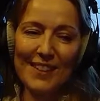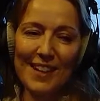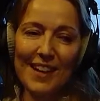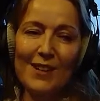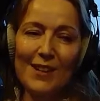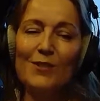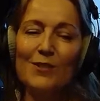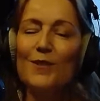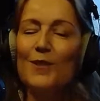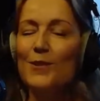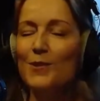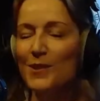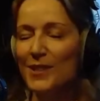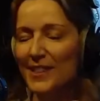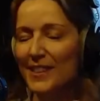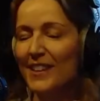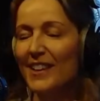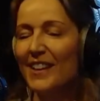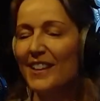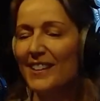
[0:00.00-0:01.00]
helpful
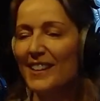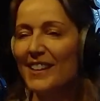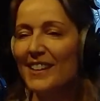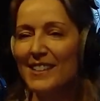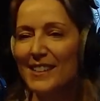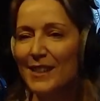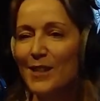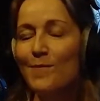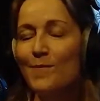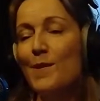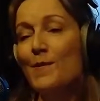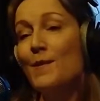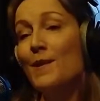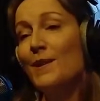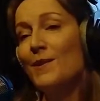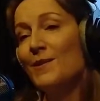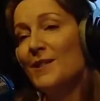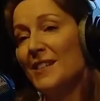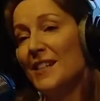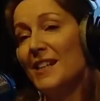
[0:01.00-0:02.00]
was that the people
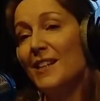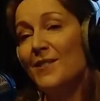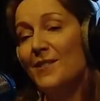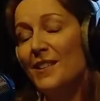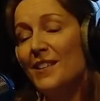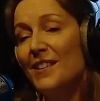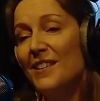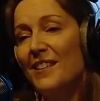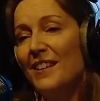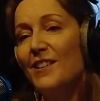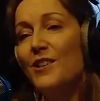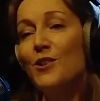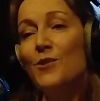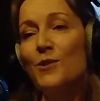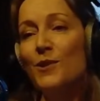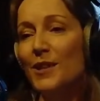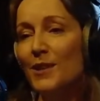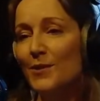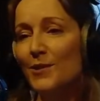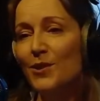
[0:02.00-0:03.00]
that I was dealing with, I knew
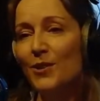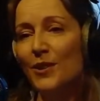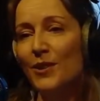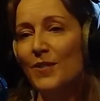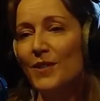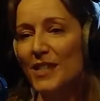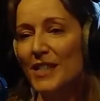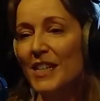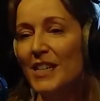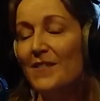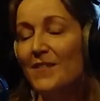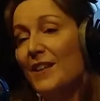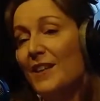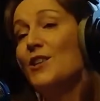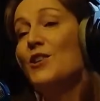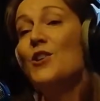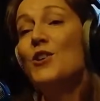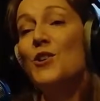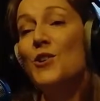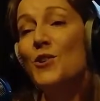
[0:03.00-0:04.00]
what they were trying to achieve, and they
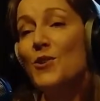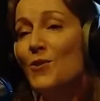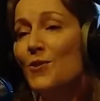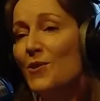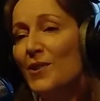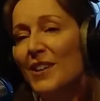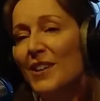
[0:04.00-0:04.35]
knew